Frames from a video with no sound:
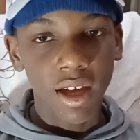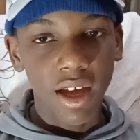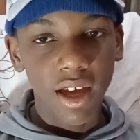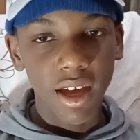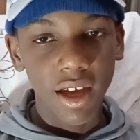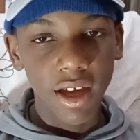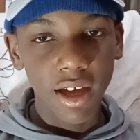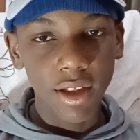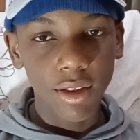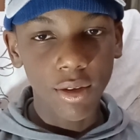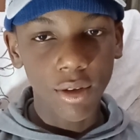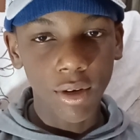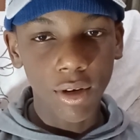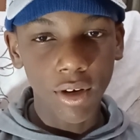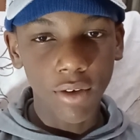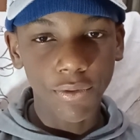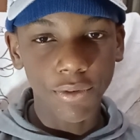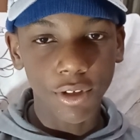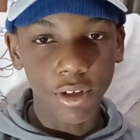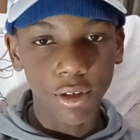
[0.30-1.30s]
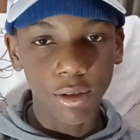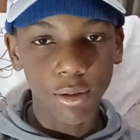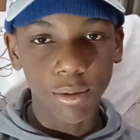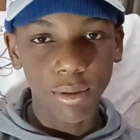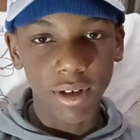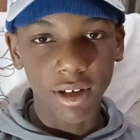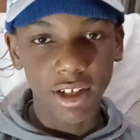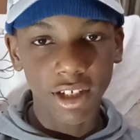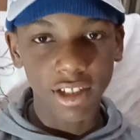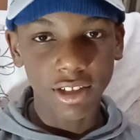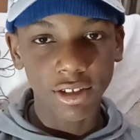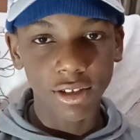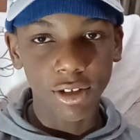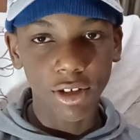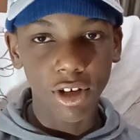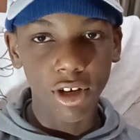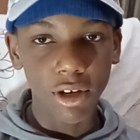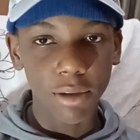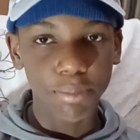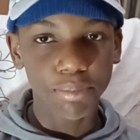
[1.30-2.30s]
Hello viewers,
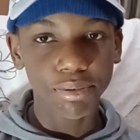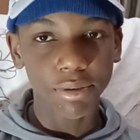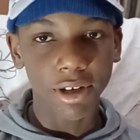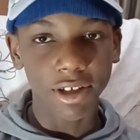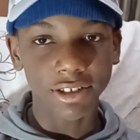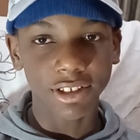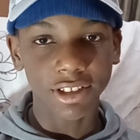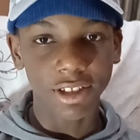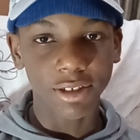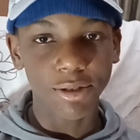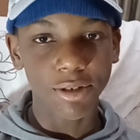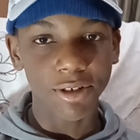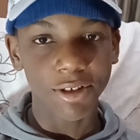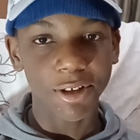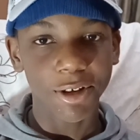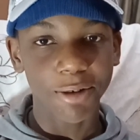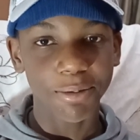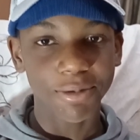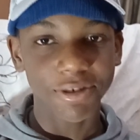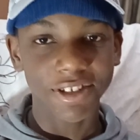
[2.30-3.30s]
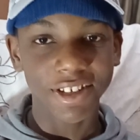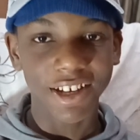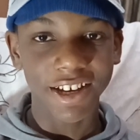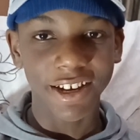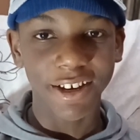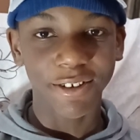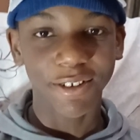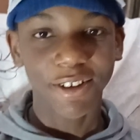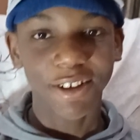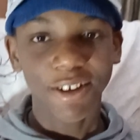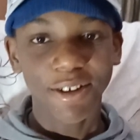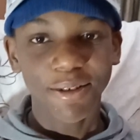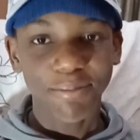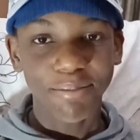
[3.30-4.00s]
all practical observe.